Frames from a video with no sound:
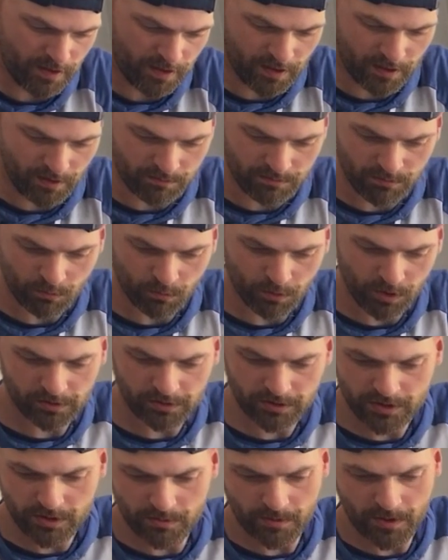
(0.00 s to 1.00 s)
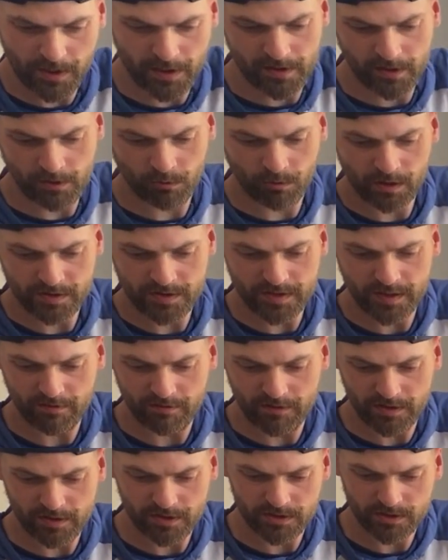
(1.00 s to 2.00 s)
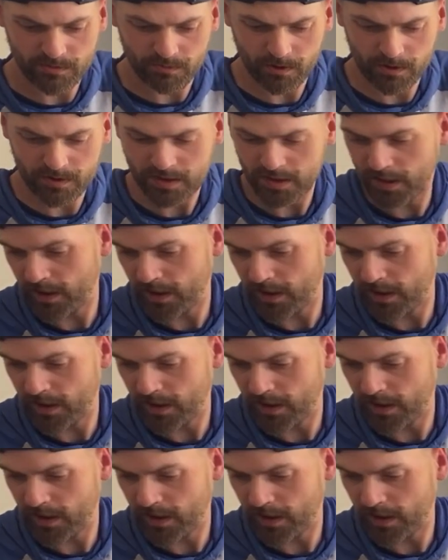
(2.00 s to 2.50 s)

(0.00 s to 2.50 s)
And I'm willing to bet that once everything is put